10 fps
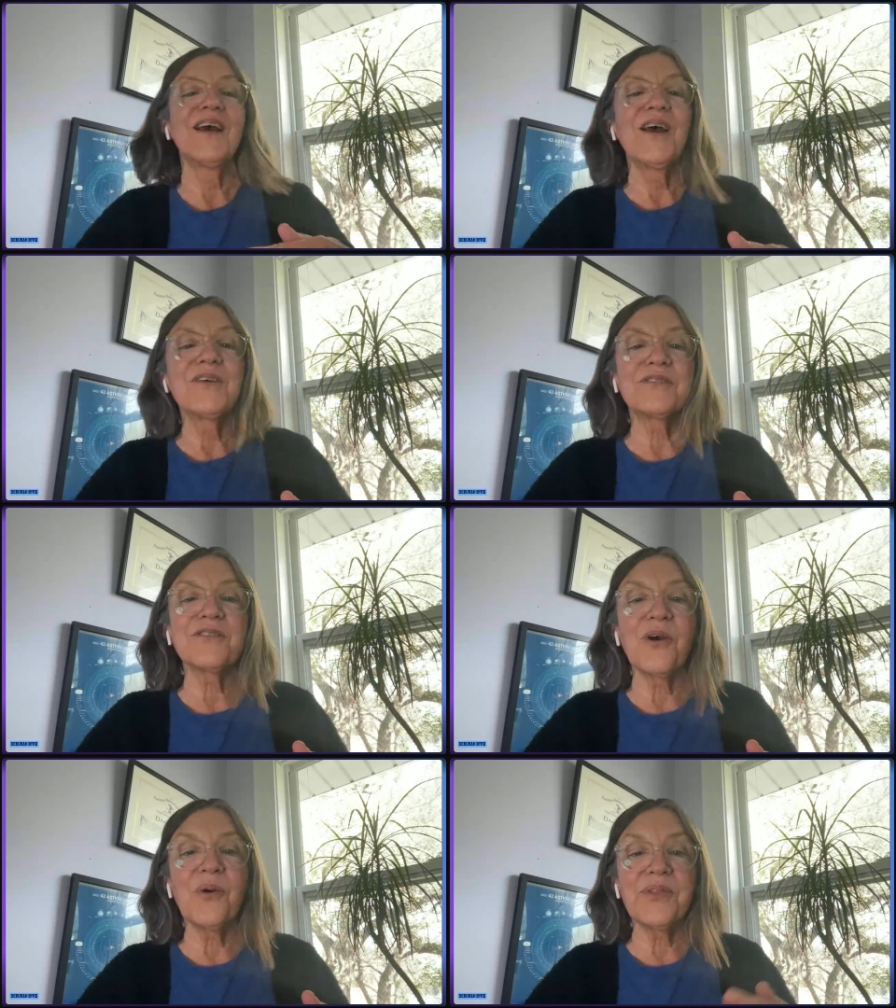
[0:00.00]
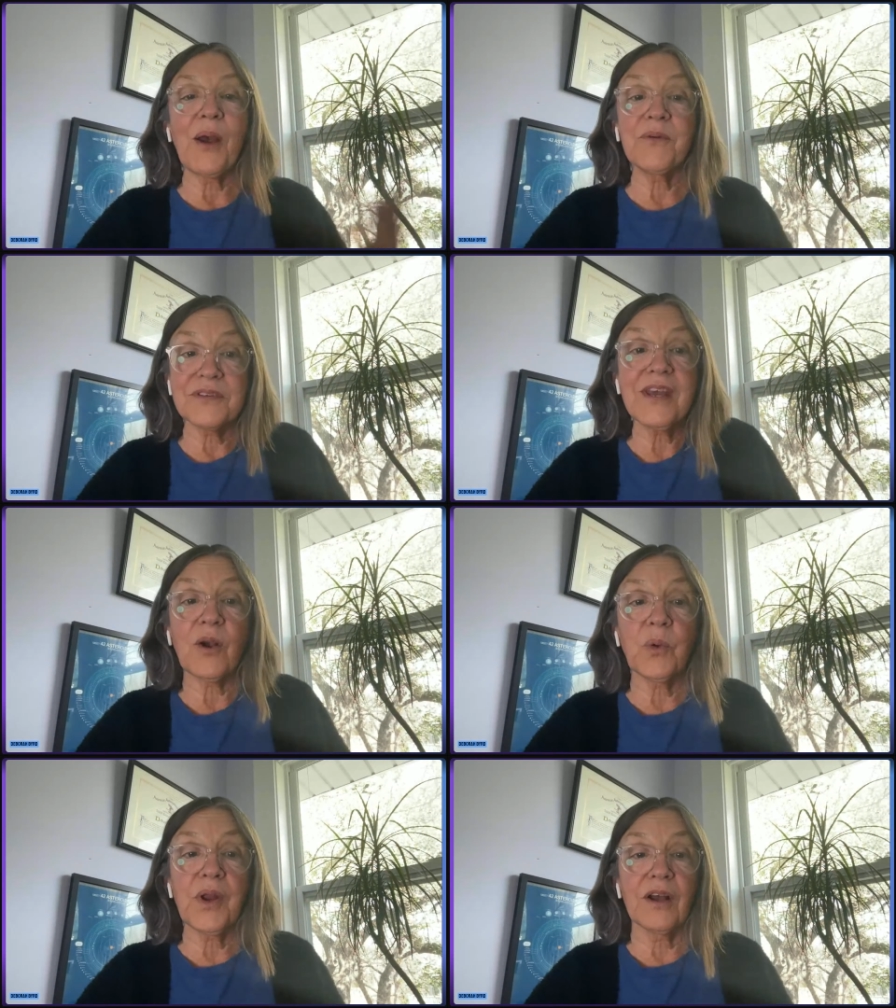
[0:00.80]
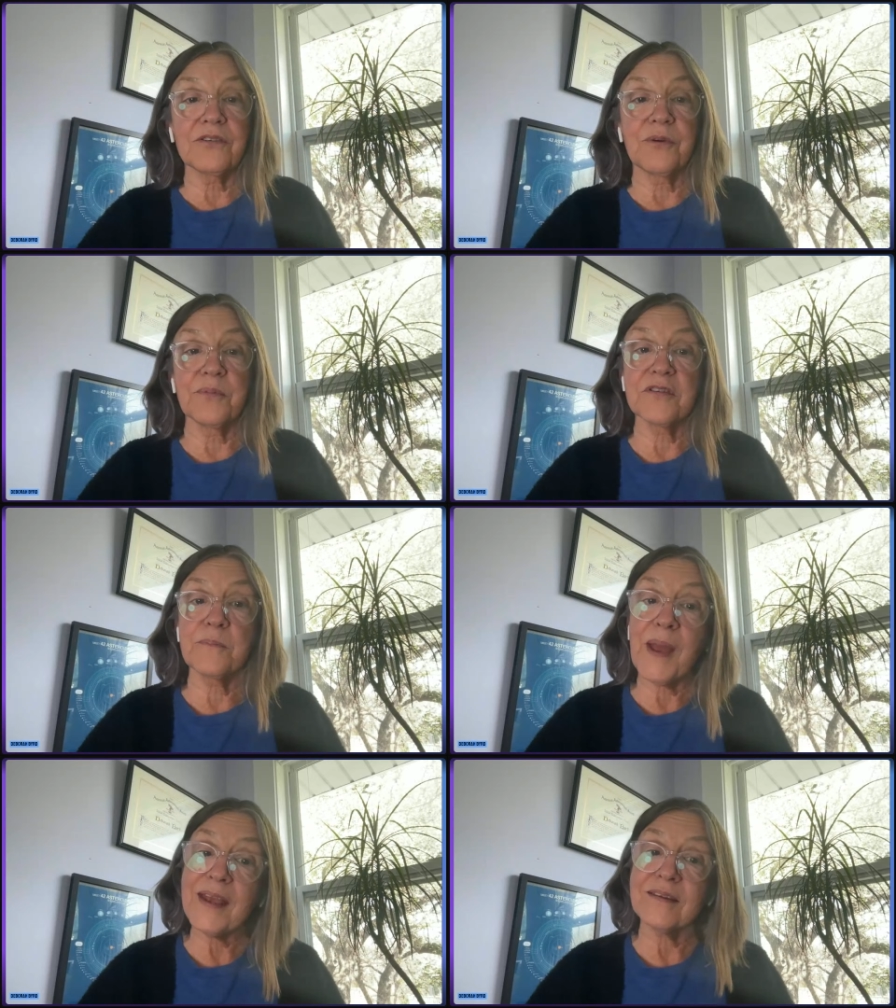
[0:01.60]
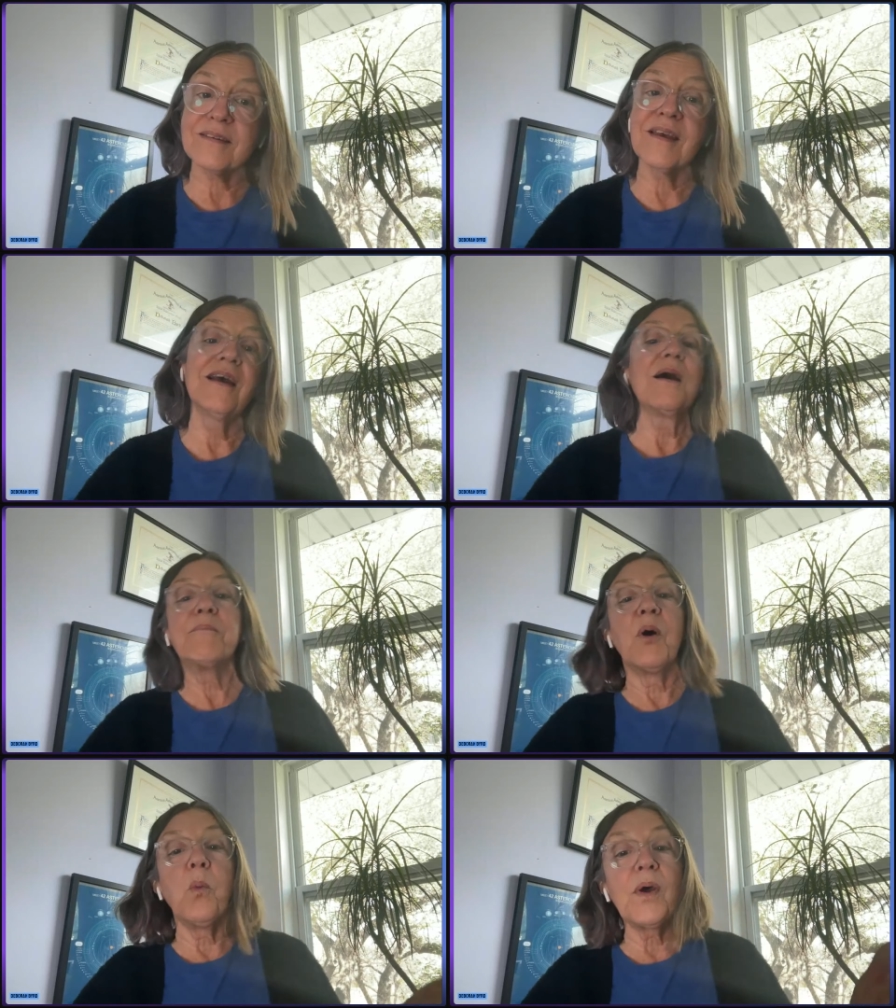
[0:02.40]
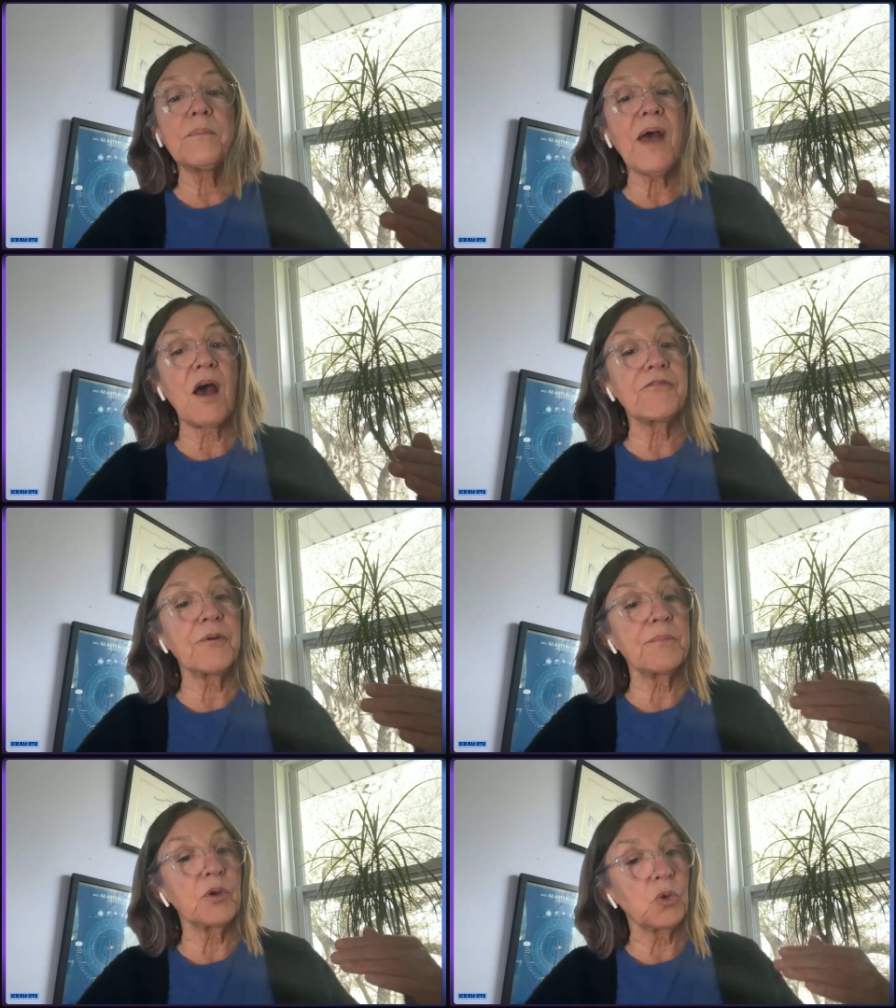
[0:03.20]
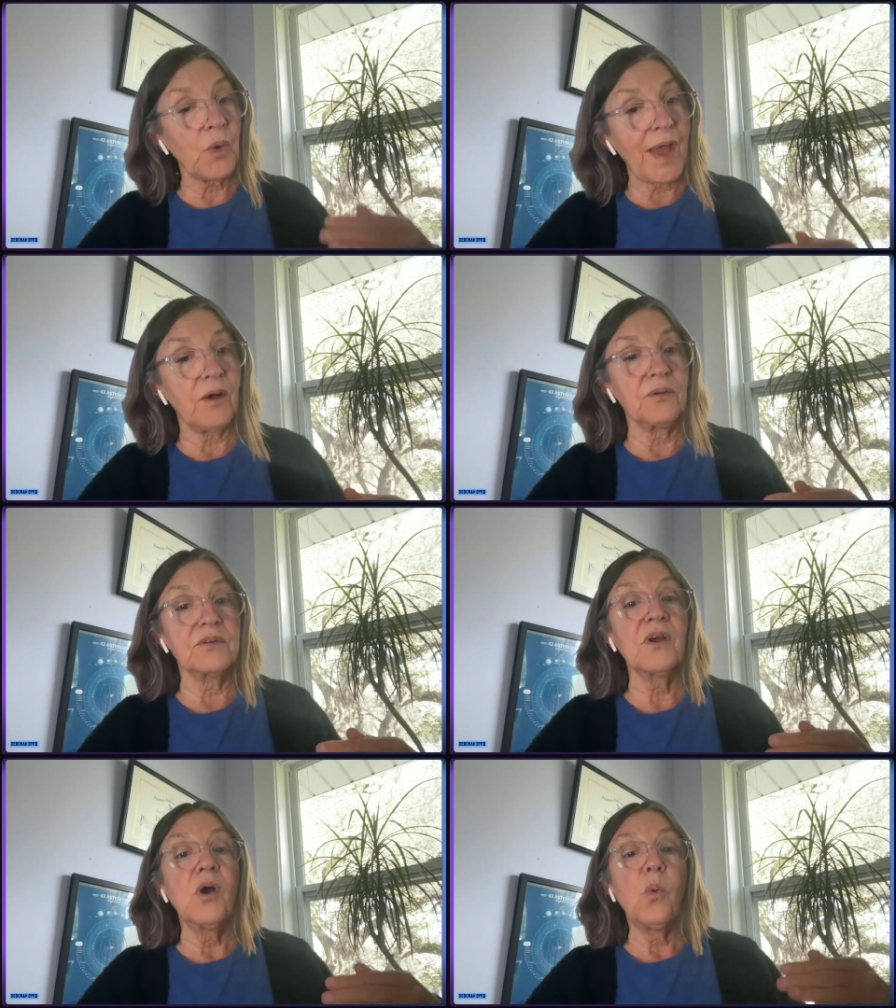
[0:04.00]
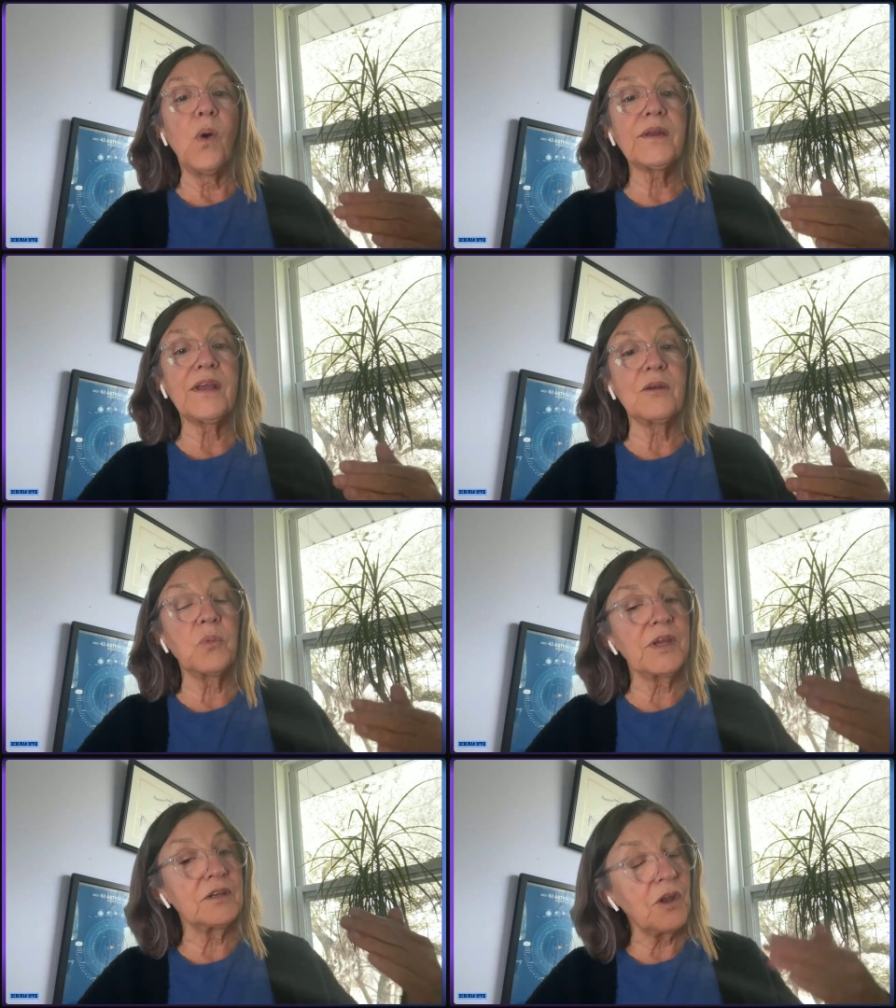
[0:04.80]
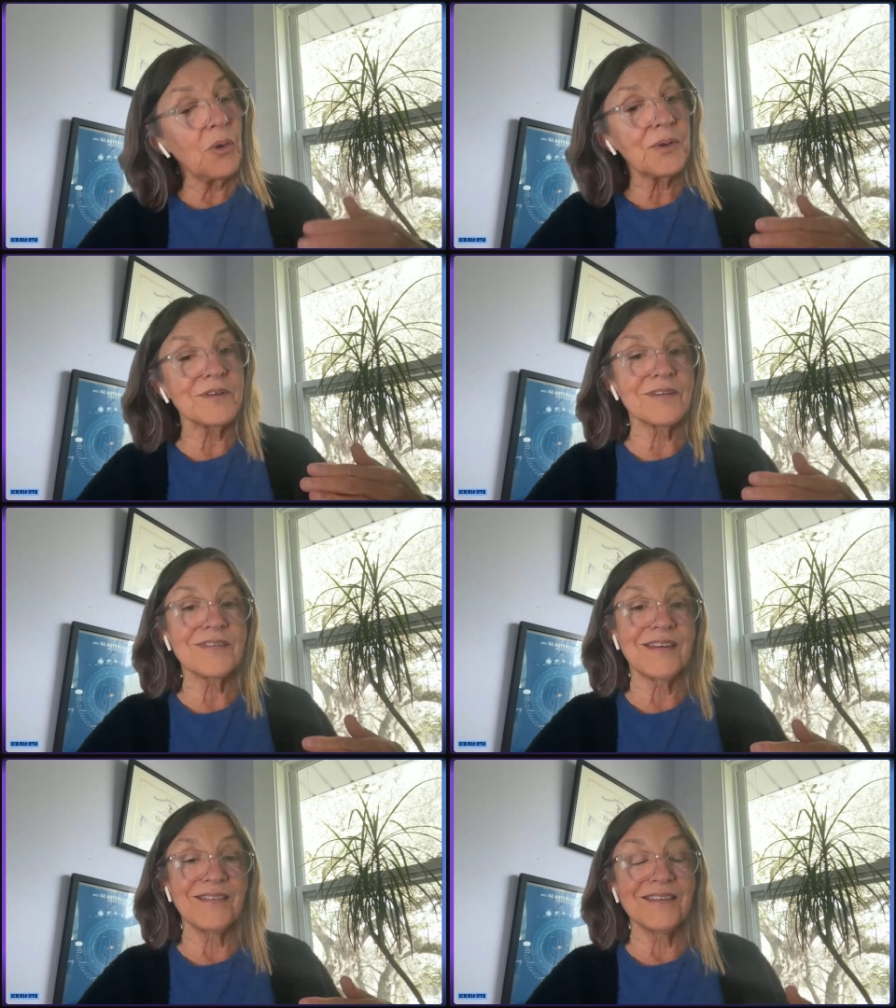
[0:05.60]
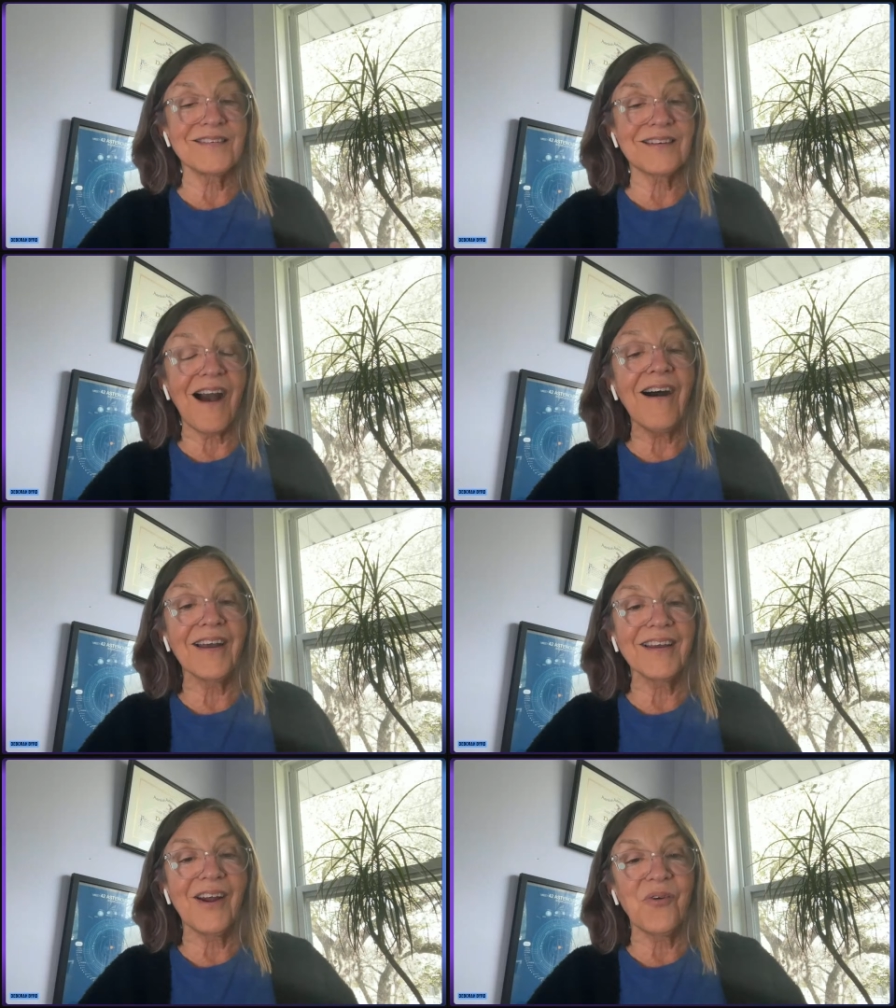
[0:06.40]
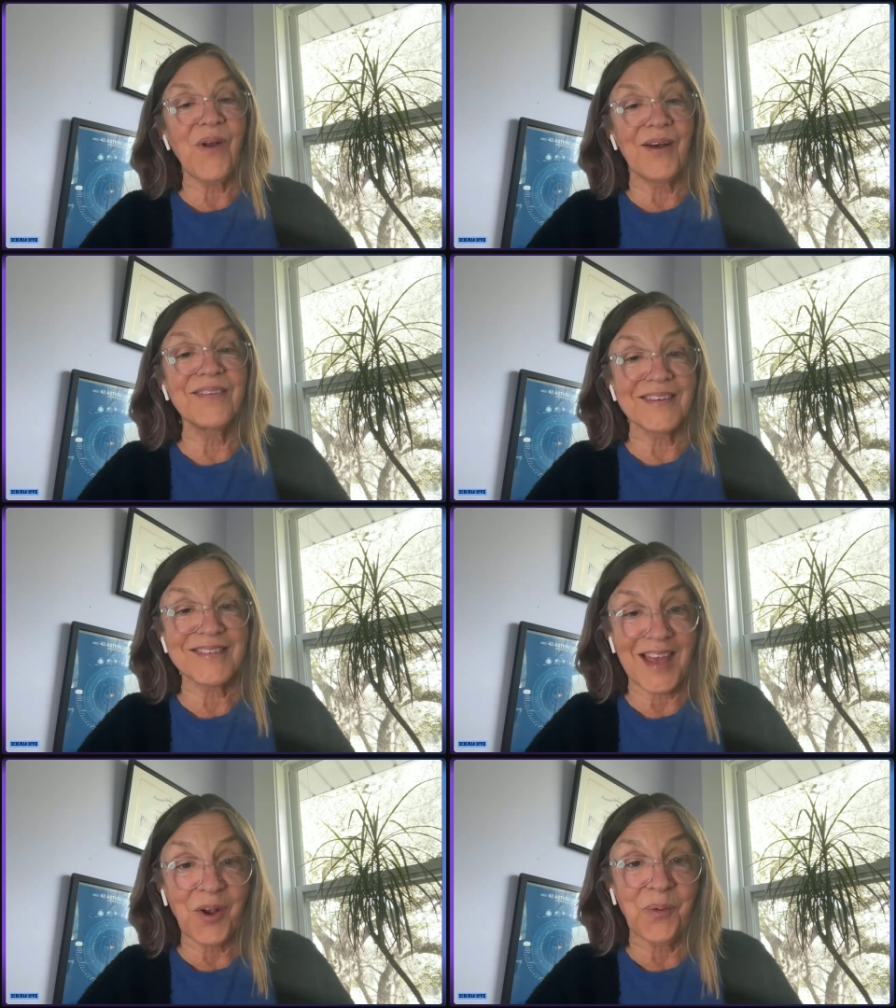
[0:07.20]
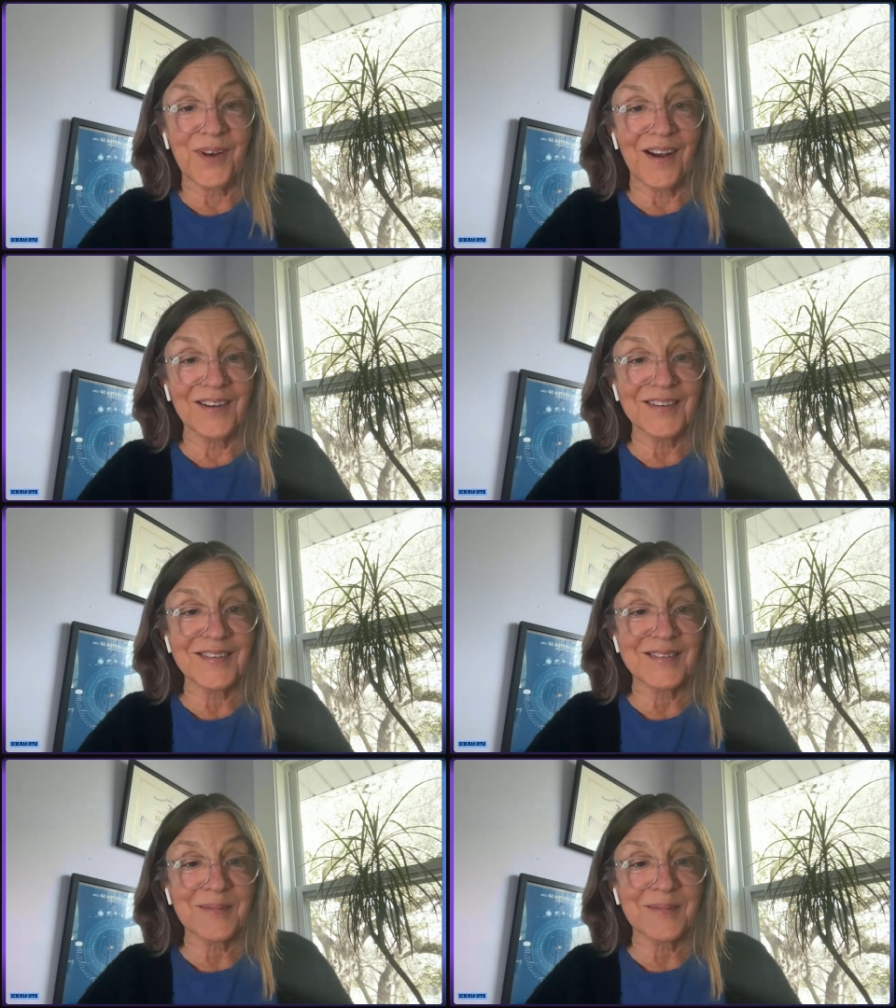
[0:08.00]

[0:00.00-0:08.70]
So that was the equinox from space. But what about from the ground? What can we notice in the sky around this equinox?